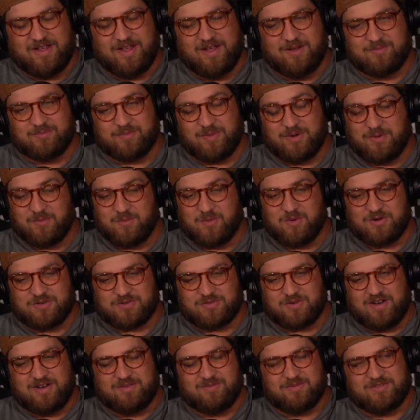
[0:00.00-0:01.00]
um, but it
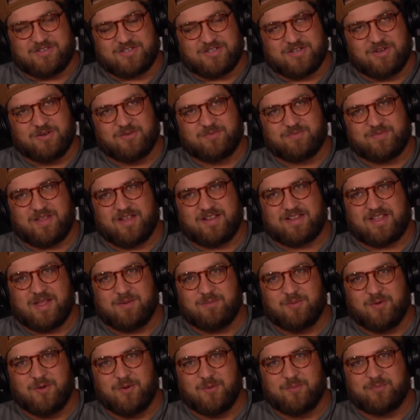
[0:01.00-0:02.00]
worked, right? And so I
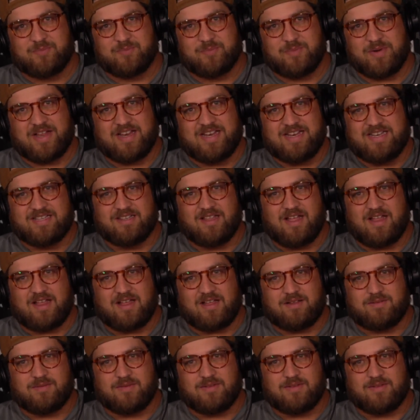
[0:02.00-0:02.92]
came home, but I didn't like.